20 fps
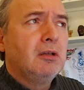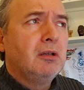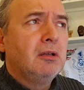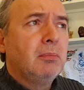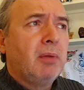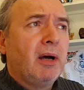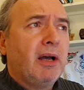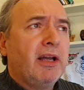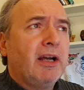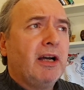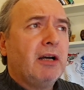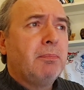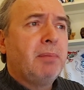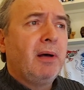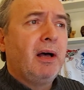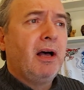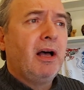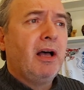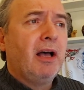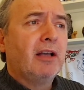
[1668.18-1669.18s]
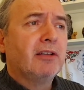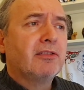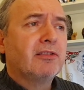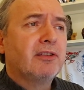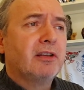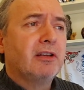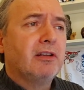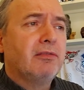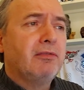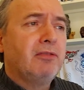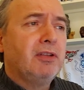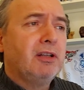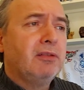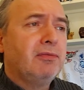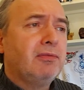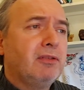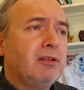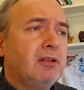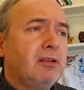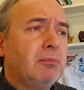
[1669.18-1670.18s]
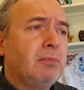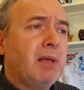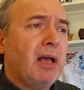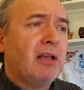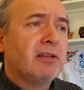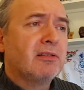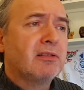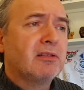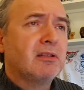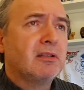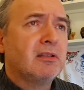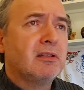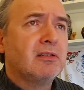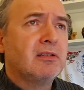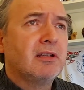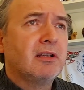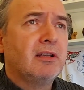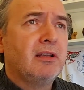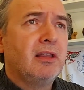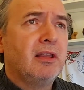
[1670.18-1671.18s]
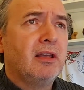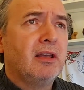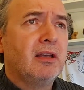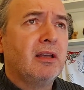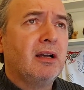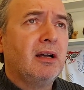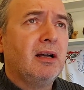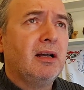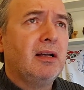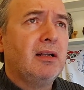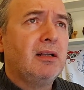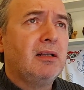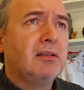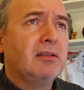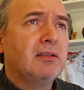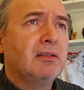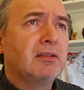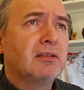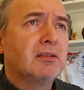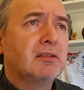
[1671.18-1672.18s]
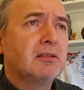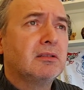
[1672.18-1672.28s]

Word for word: by our past and fearful masters and their carls.